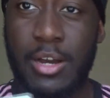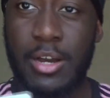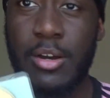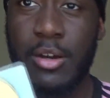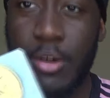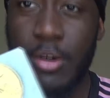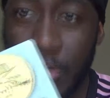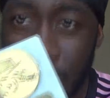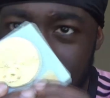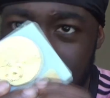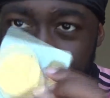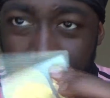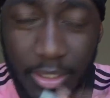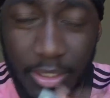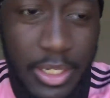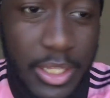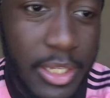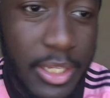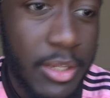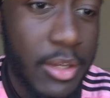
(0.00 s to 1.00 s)

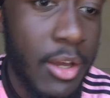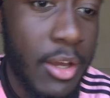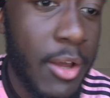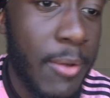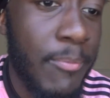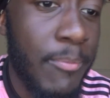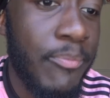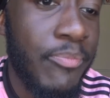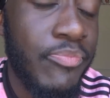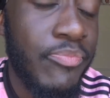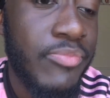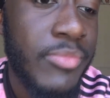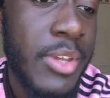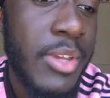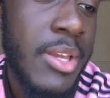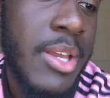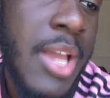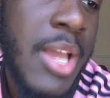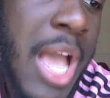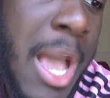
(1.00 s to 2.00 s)
Ultimately
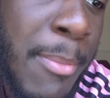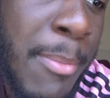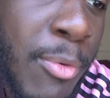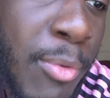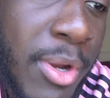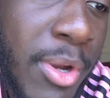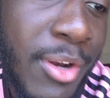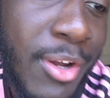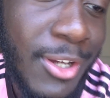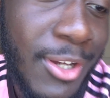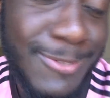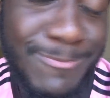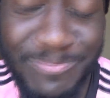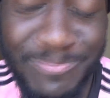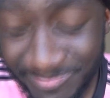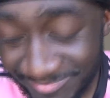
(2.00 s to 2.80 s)
I'm a winner.